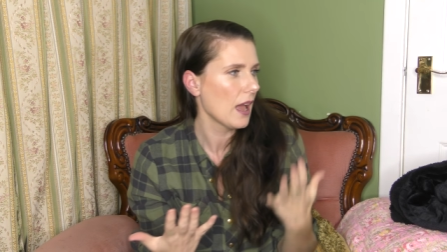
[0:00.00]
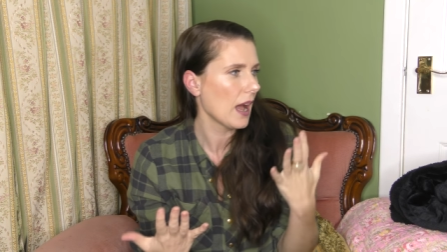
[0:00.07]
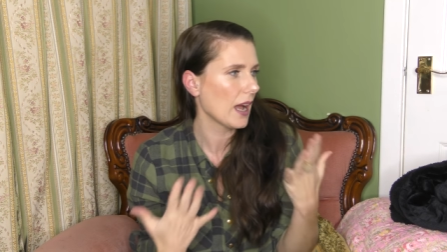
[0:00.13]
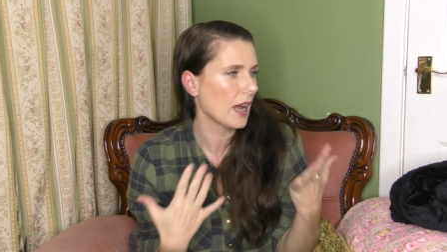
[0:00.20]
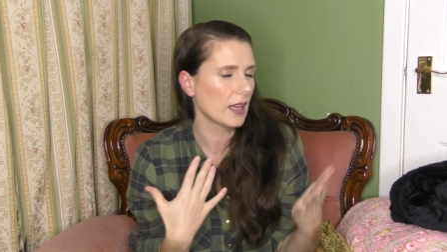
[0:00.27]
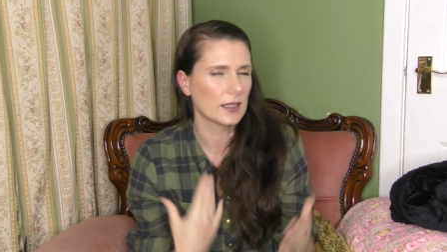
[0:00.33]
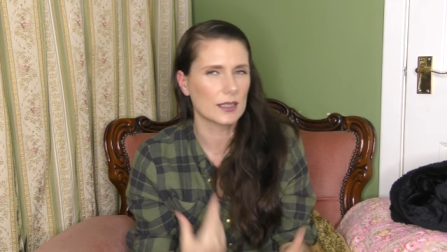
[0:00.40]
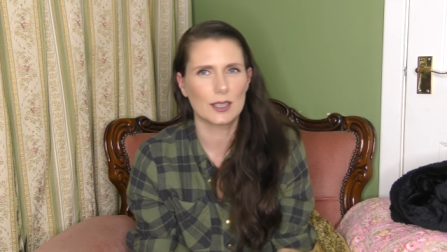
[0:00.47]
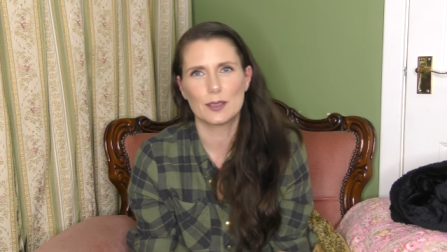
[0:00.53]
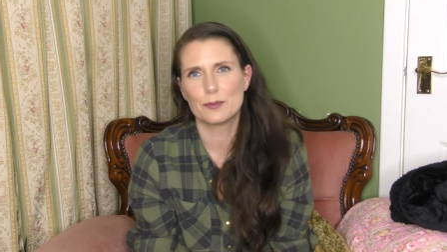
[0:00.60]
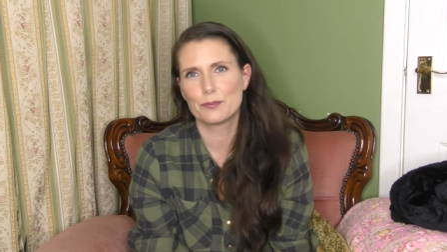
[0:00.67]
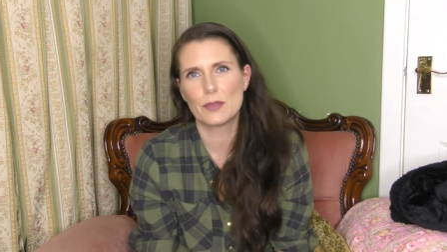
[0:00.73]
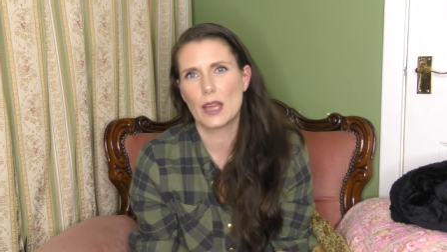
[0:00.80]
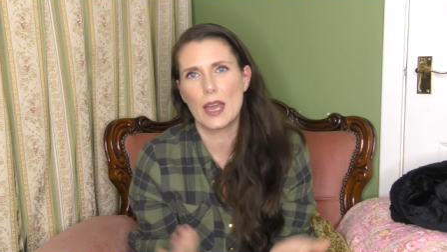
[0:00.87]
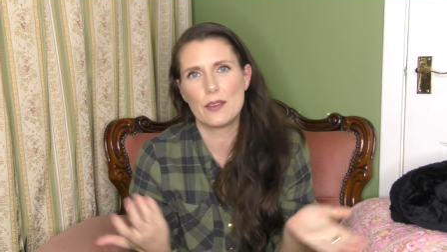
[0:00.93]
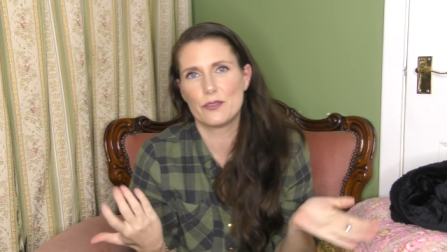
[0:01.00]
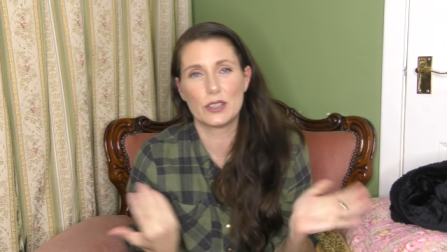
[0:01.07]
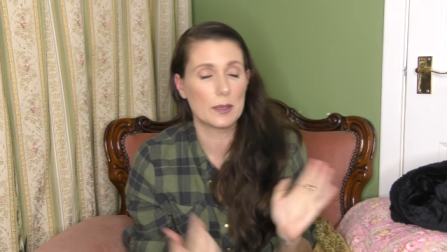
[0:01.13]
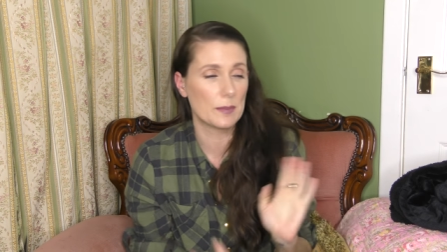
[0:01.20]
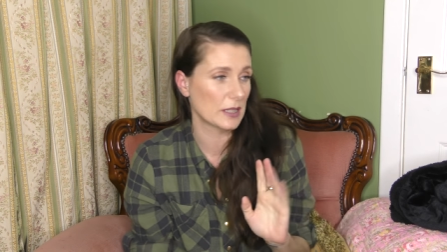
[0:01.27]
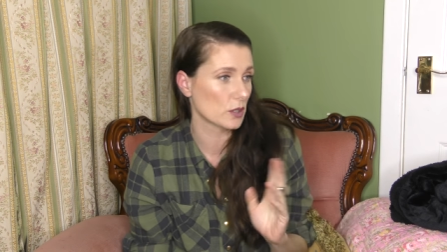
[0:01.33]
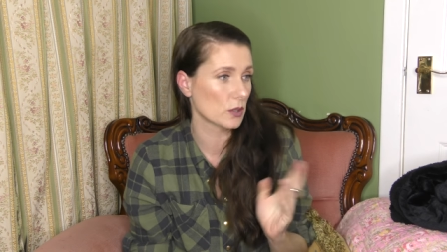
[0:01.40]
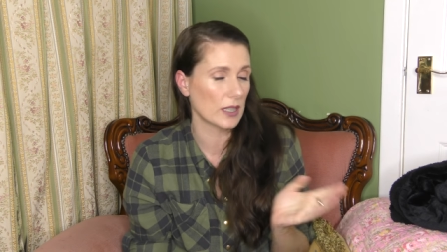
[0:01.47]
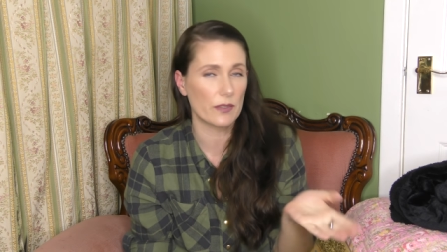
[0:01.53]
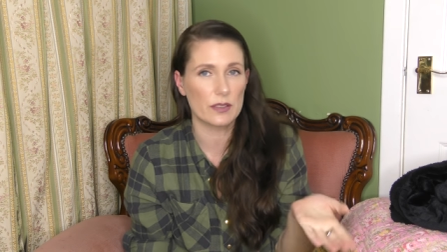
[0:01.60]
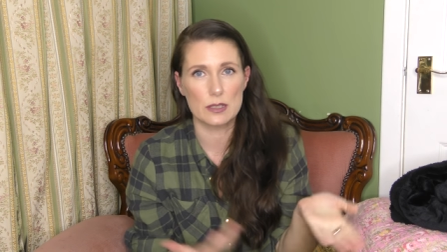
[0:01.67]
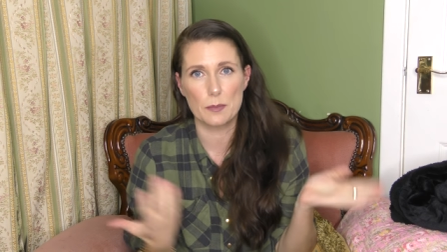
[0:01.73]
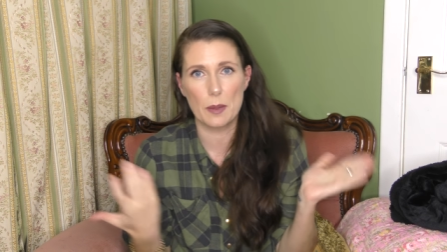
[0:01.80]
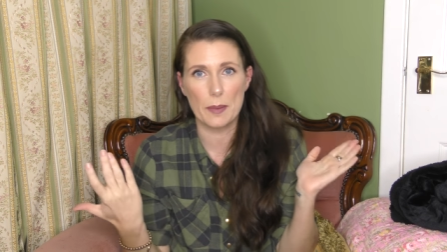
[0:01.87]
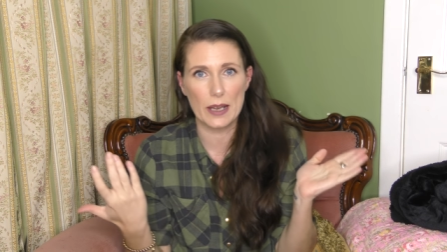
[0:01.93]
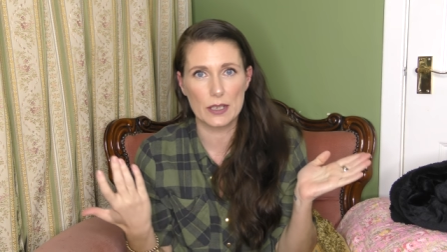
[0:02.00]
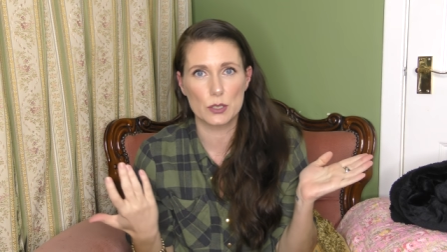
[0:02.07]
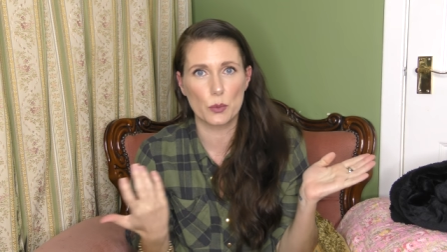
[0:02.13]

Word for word: and it really makes no difference in my back.